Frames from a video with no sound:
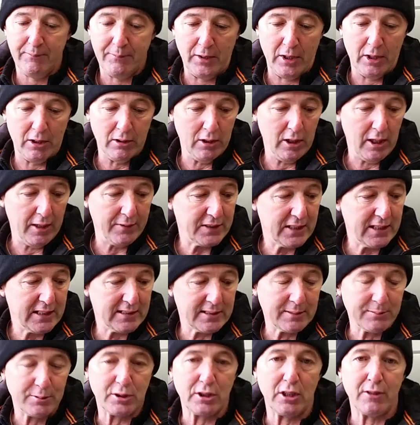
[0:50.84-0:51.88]
Now, I've seen
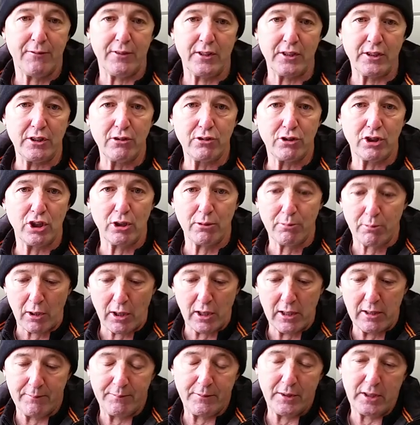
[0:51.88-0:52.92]
some stuff on YouTube
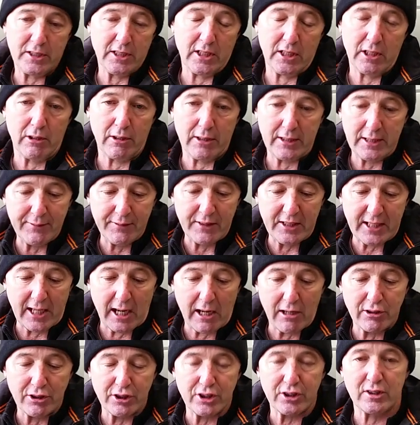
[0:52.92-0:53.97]
where, you know, and even in
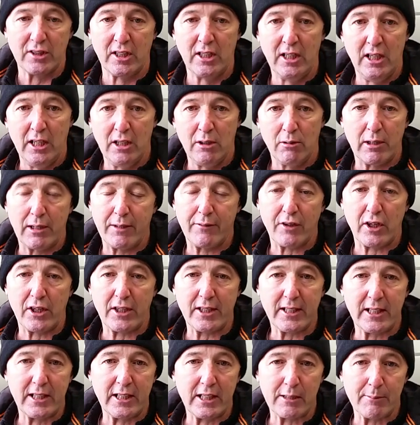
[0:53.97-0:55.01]
garages where they've got
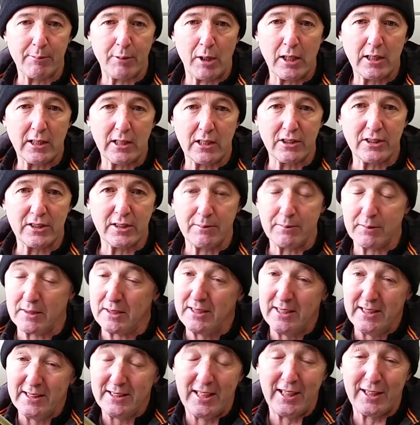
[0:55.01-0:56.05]
a clear bottle or something.
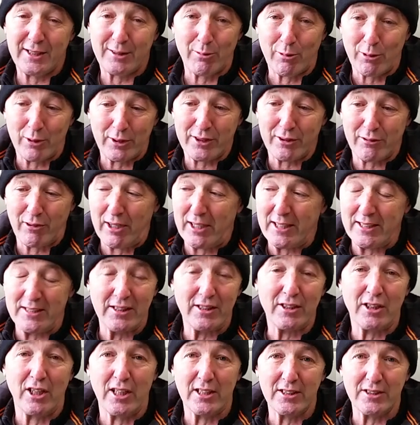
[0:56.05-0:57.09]
This works great
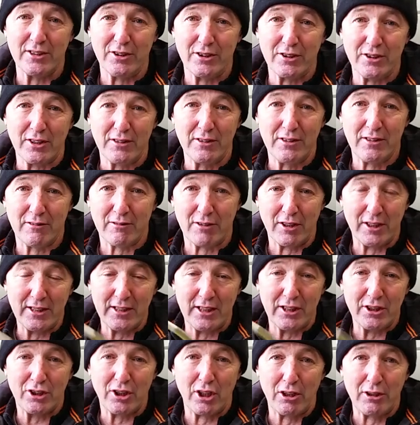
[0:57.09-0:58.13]
and it costs nothing, right? And
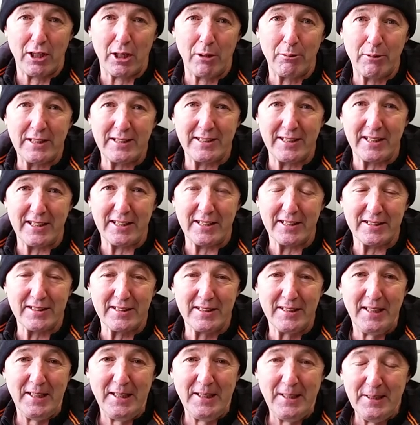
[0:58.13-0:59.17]
I'll show you how easy it is.
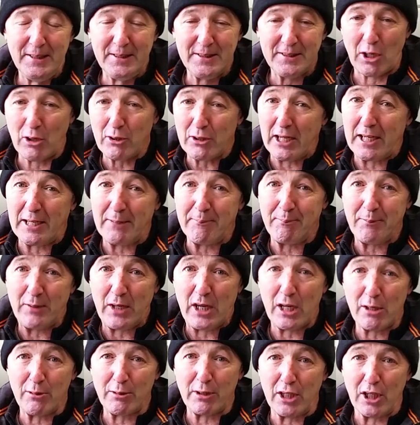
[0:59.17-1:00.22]
So, okay,
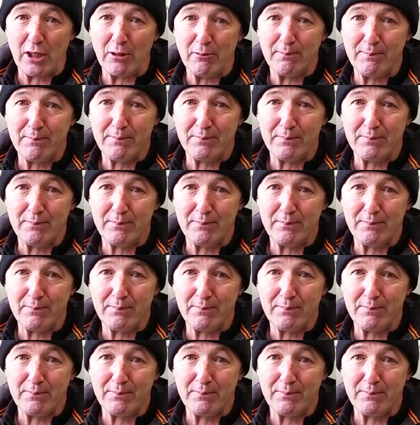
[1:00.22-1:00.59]
here we go.